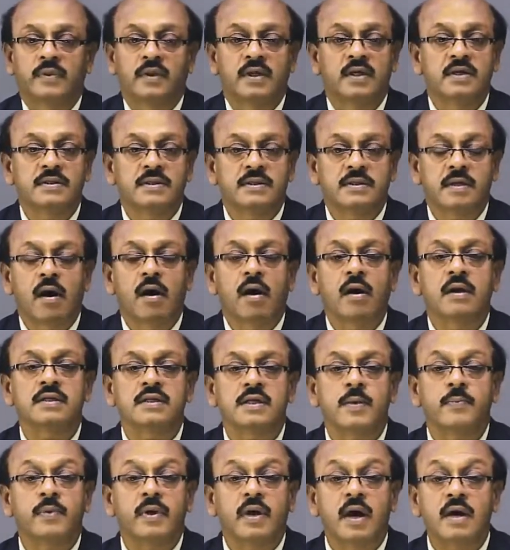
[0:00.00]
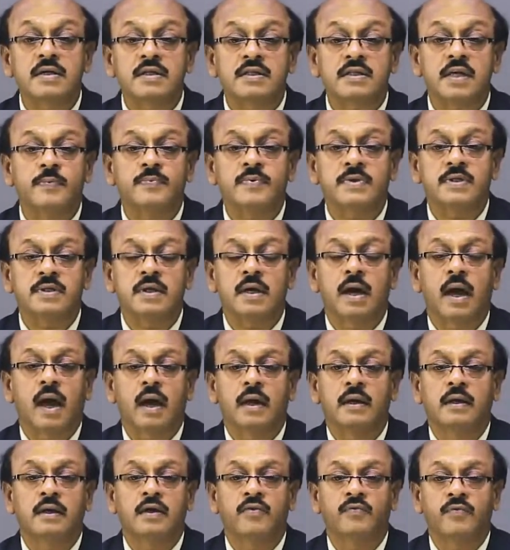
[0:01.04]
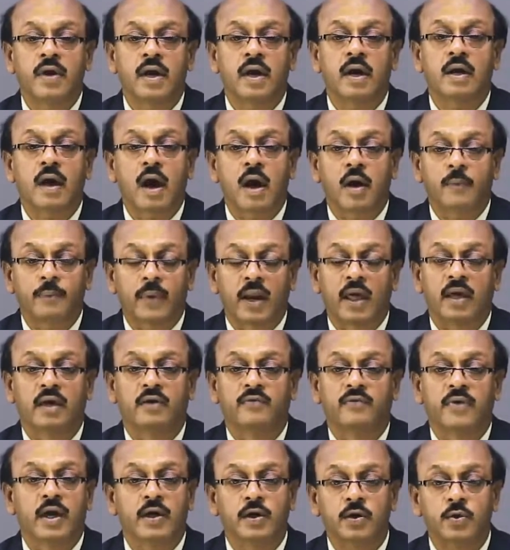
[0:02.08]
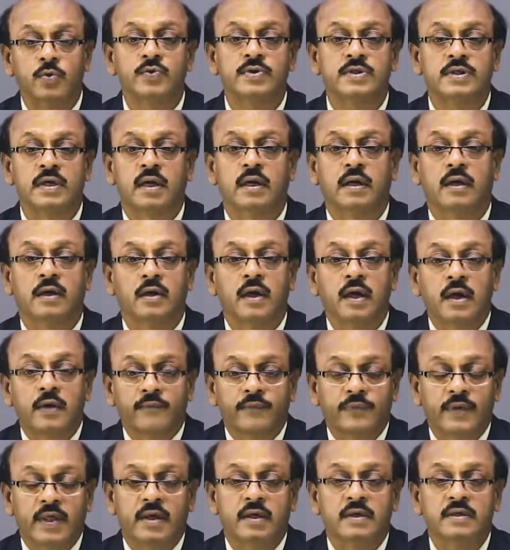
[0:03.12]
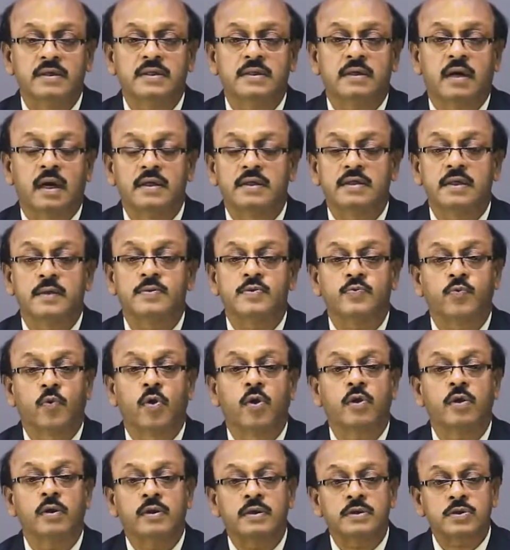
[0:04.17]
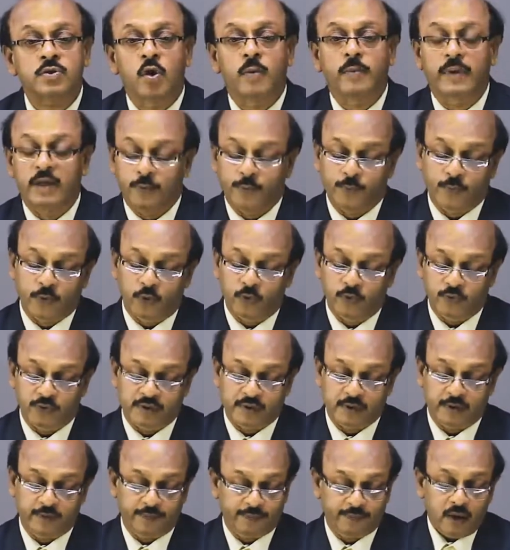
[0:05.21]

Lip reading: These are some concepts and we are using these concepts for so many proofs.